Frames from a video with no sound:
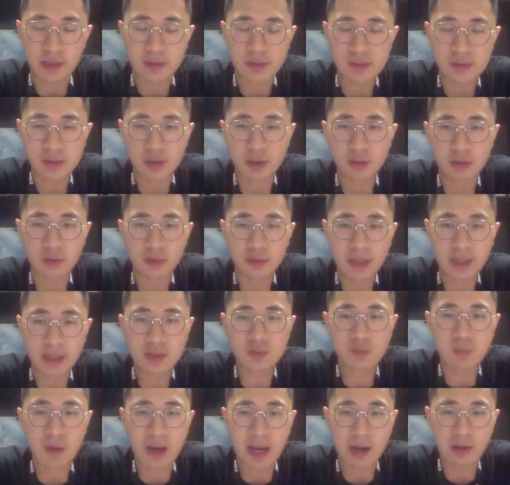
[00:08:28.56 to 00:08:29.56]
so
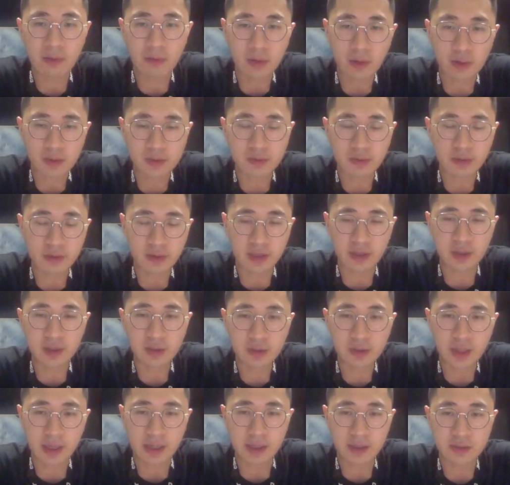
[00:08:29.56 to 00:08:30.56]
that's why we also
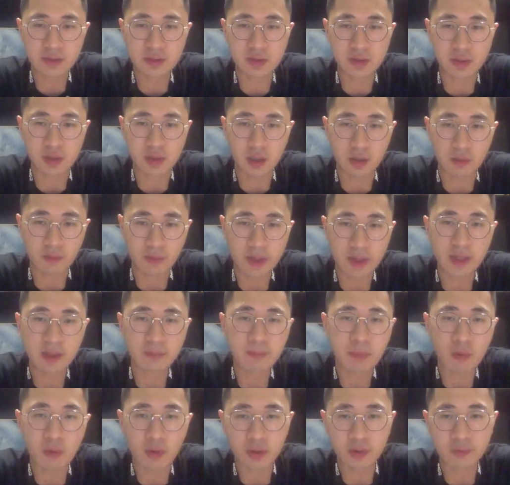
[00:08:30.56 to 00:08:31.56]
think that it's uh, really
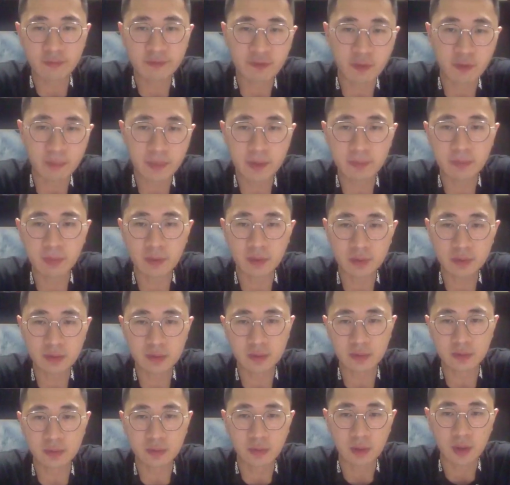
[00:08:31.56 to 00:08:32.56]
important for people
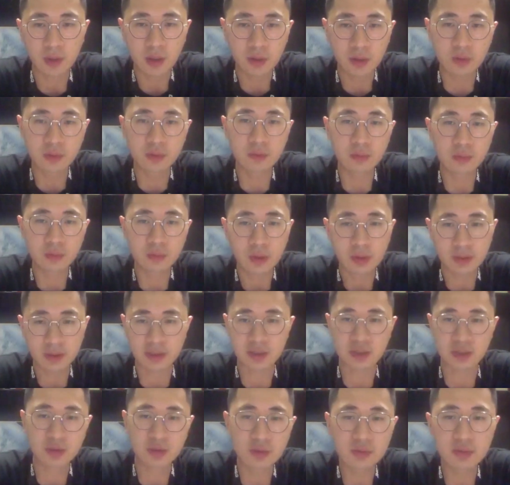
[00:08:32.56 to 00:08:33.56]
to who
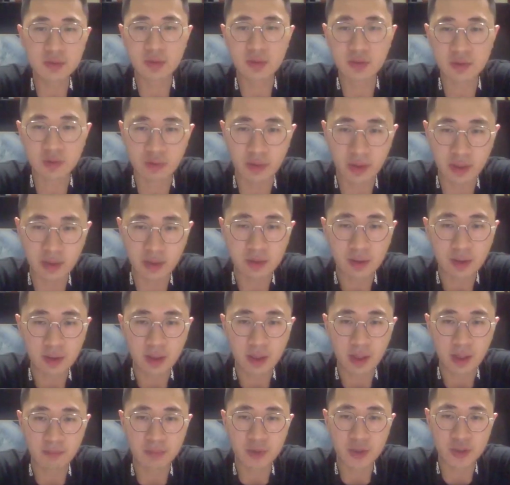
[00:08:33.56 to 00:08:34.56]
doesn't use a screen
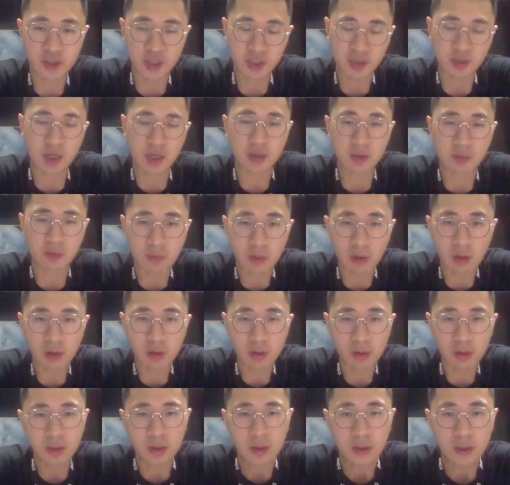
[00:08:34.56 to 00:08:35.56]
and project on the
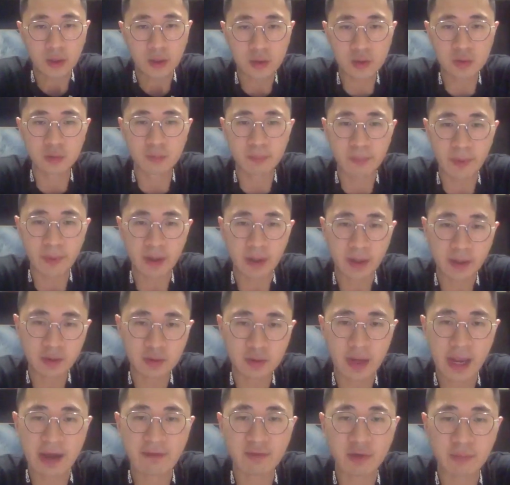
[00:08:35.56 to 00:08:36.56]
wall to be,
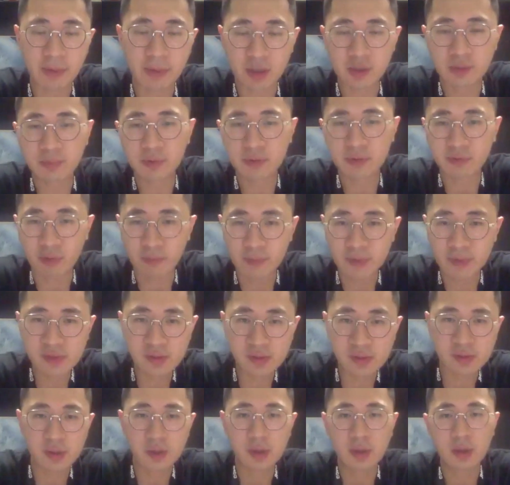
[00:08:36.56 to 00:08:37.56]
to have a better
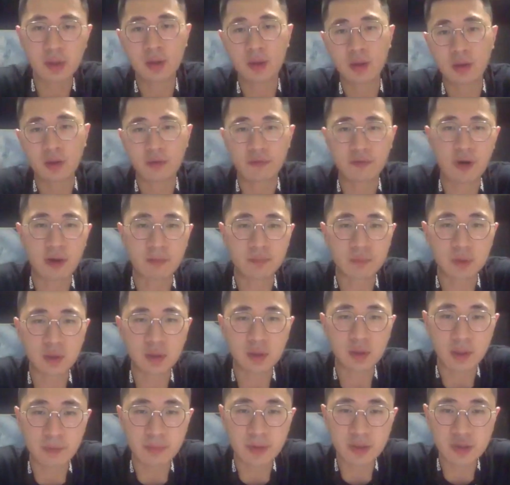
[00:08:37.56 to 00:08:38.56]
performance from
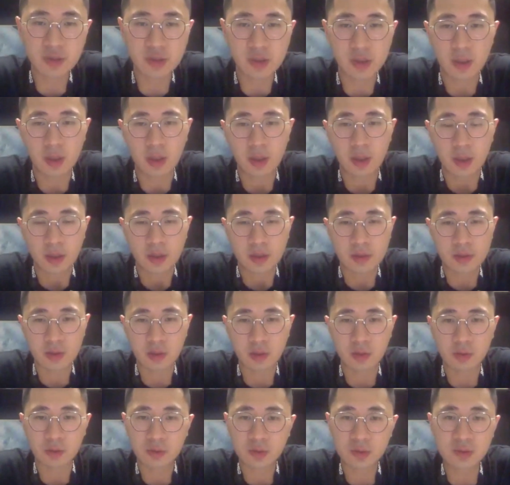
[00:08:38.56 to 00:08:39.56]
the image.
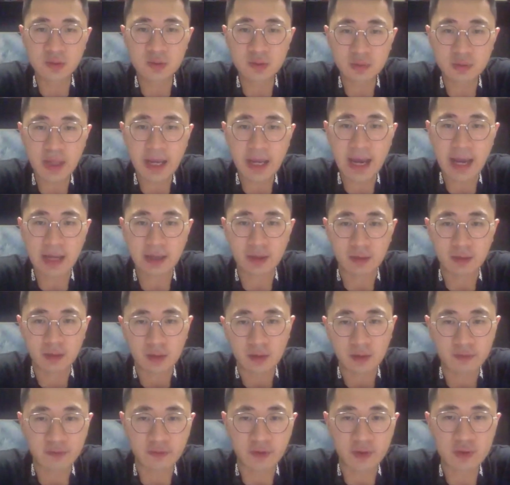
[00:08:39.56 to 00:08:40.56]
So to do that,
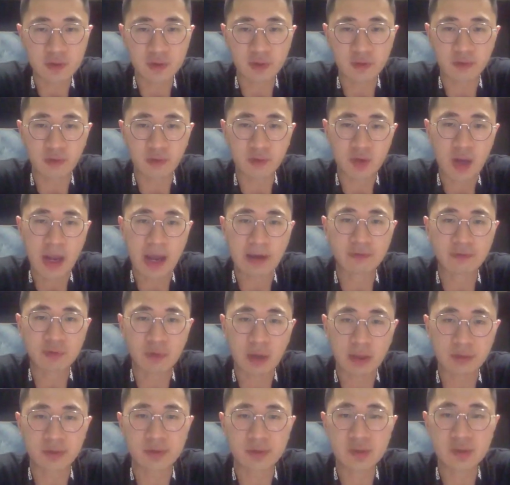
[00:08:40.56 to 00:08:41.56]
first of all, you have to
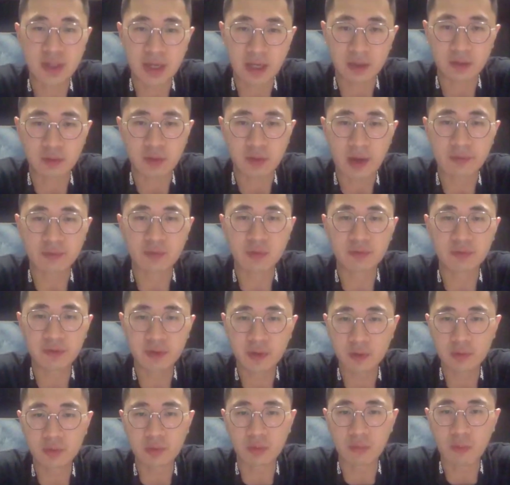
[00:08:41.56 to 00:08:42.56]
understand, you have to
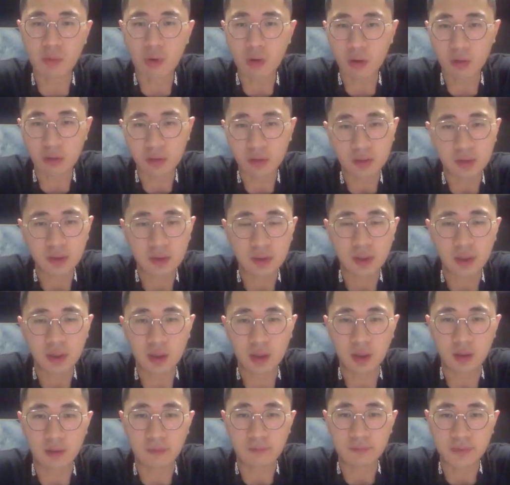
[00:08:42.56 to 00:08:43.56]
feel your wall.
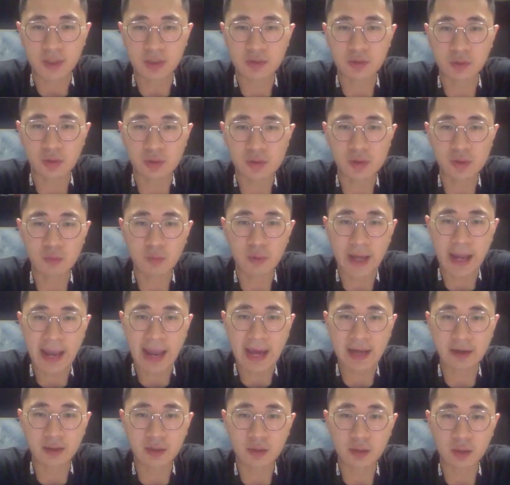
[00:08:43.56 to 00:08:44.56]
Uh, that's also we
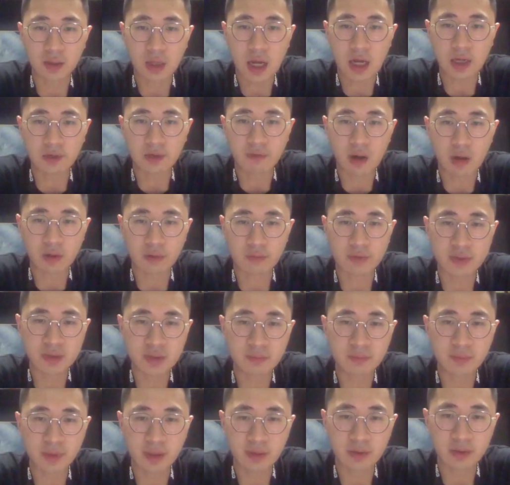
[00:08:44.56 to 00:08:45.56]
added a lot of
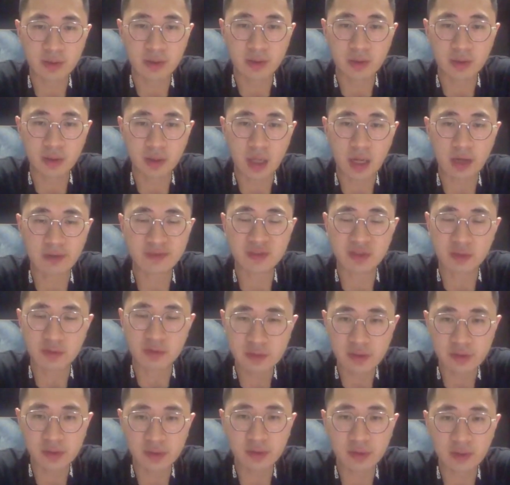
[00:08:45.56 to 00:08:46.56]
algorithm in there, a lot of
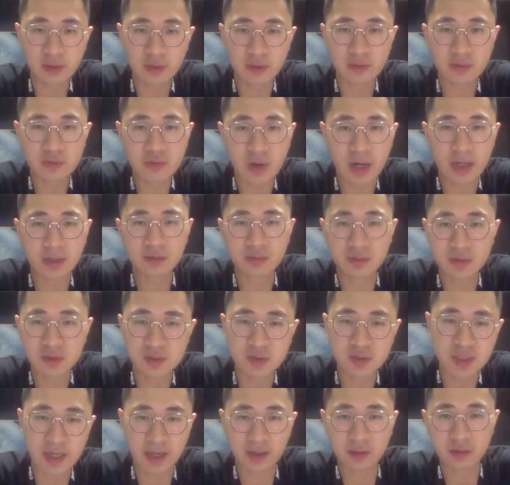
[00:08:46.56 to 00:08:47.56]
sensor in there, try to
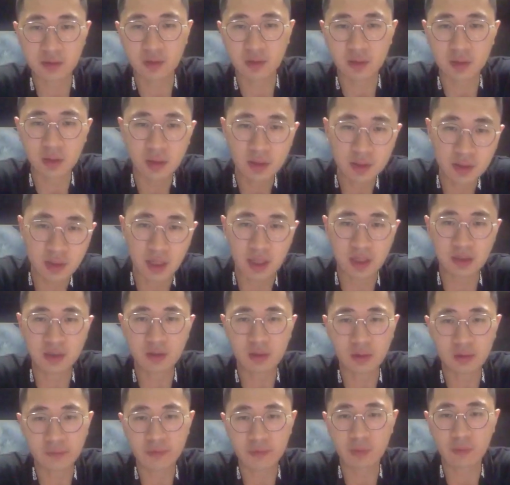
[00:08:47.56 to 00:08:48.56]
detect the
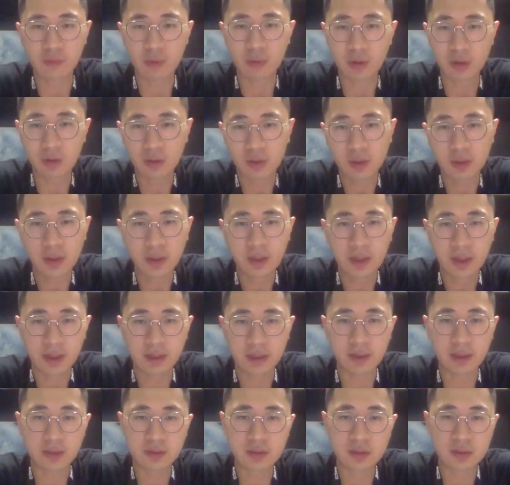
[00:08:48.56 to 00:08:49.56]
color of your wall,
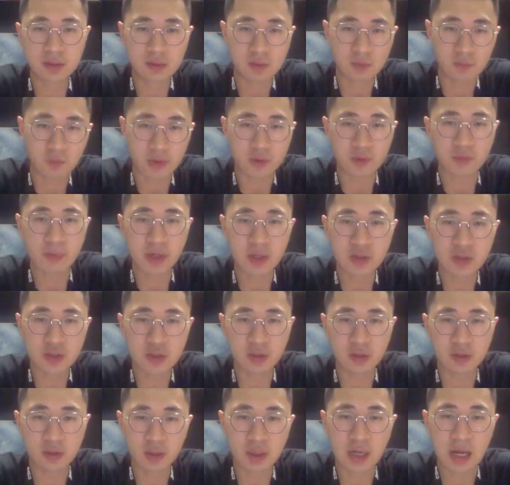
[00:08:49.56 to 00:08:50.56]
and that's what you
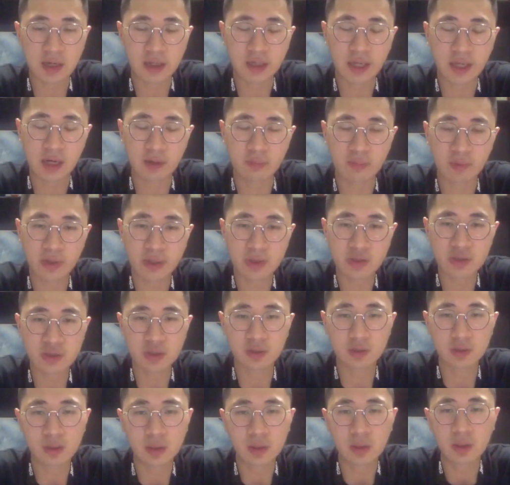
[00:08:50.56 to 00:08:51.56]
mentioned, the color
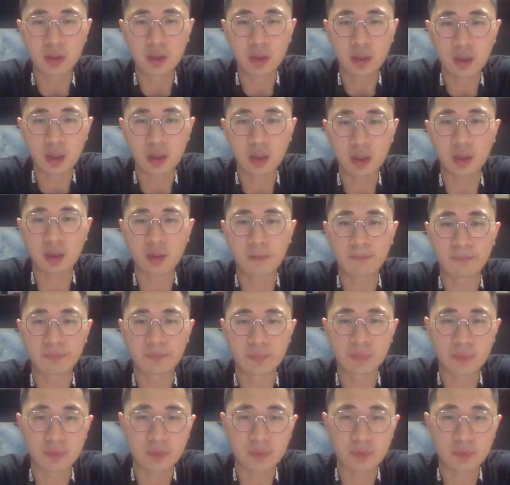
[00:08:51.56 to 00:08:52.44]
calibration um,